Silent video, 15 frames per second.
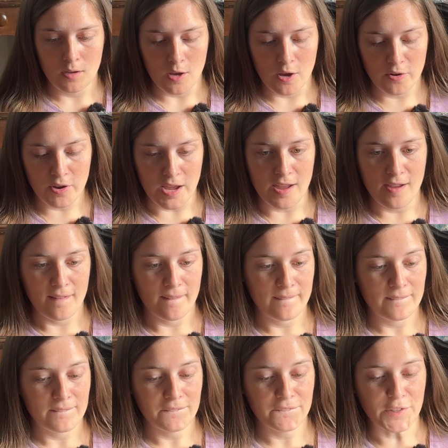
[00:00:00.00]
Okay,
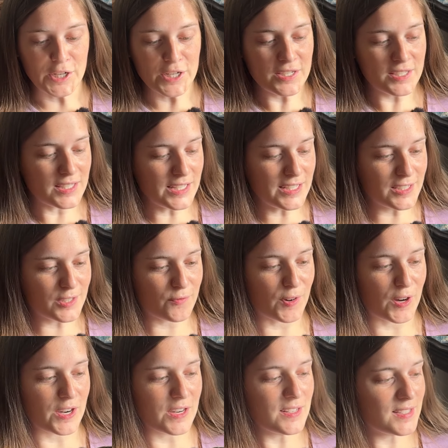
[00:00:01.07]
first things
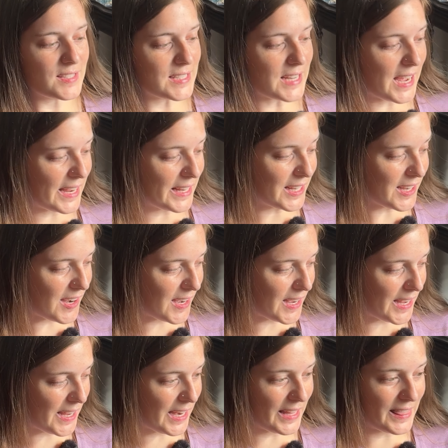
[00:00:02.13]
first,
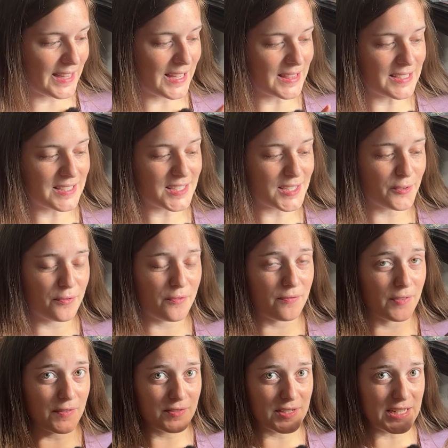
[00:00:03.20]
I think this is a
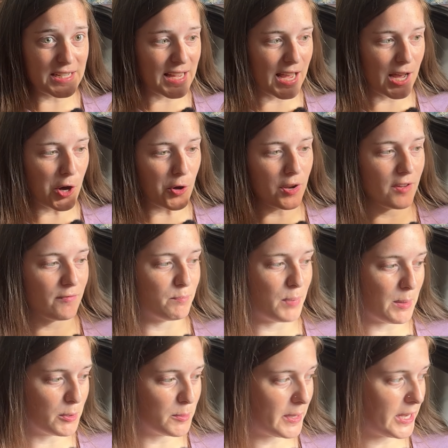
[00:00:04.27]
50 count of
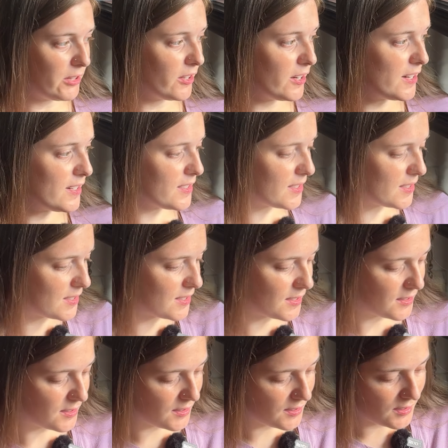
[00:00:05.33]
bubble mailers,
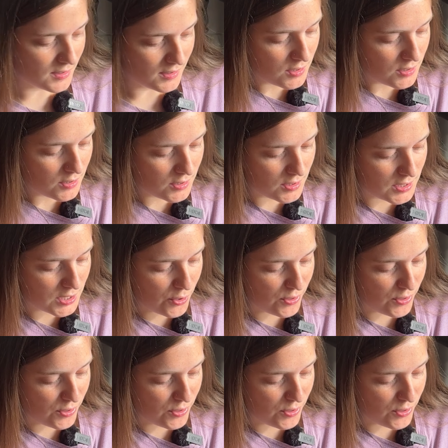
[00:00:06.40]
so